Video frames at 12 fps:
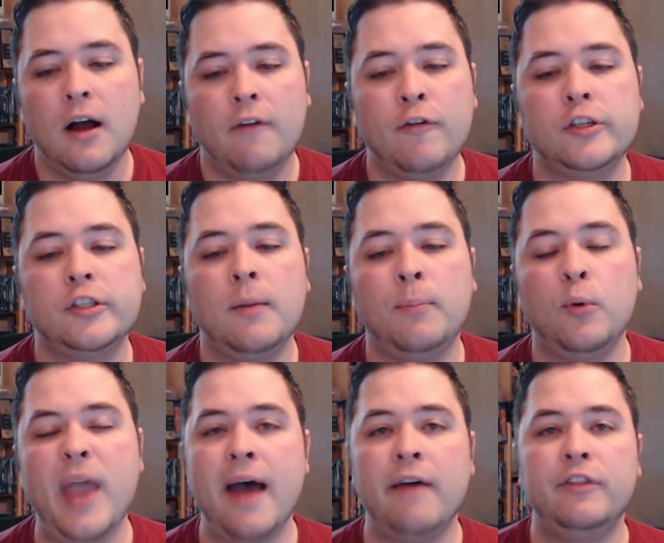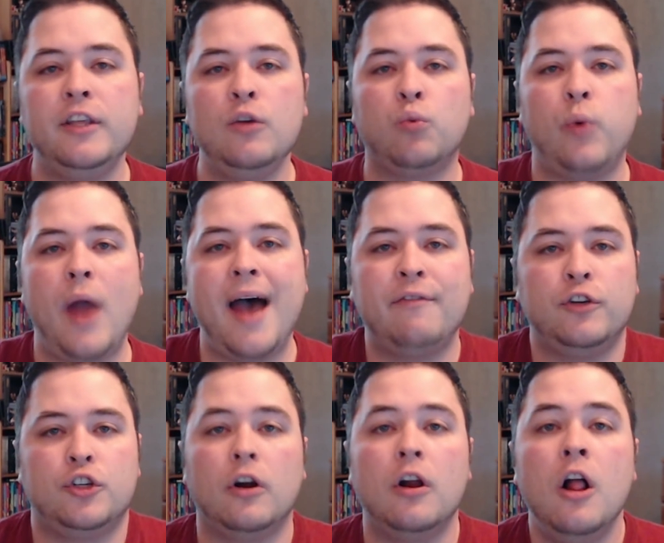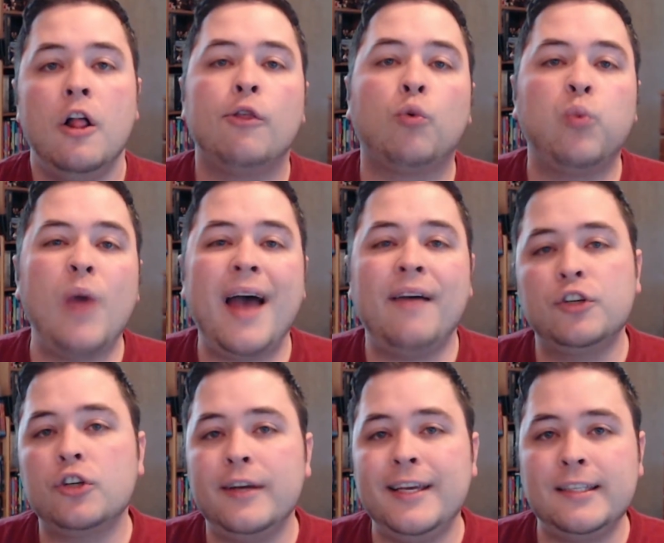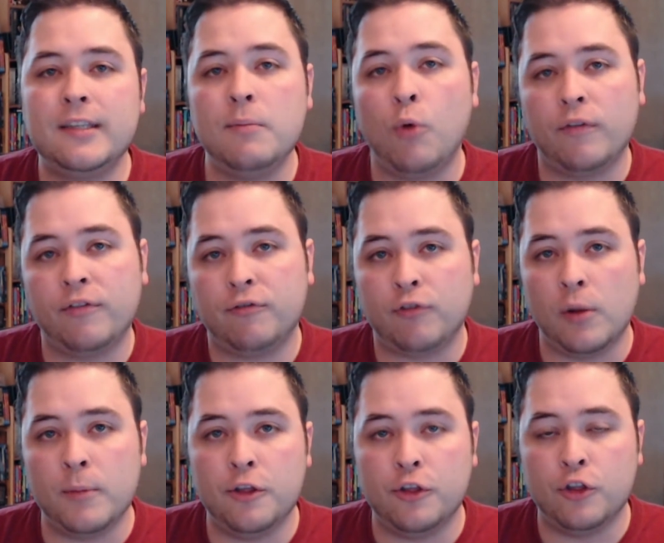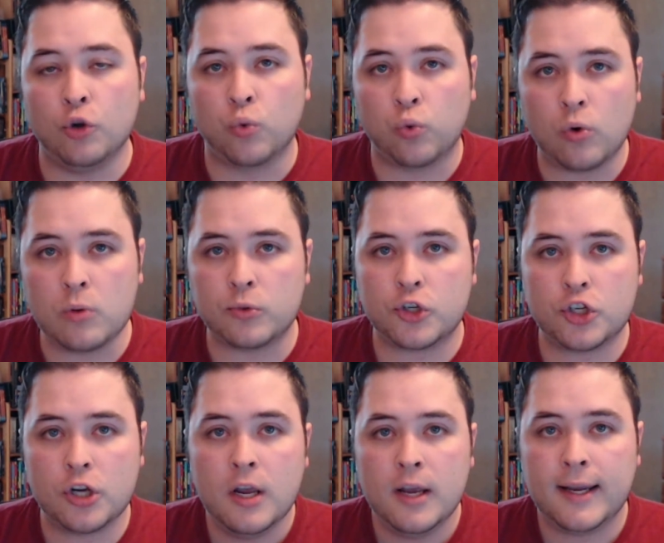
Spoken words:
First up, we have the Ravager. The Ravager is a morph from the Roach.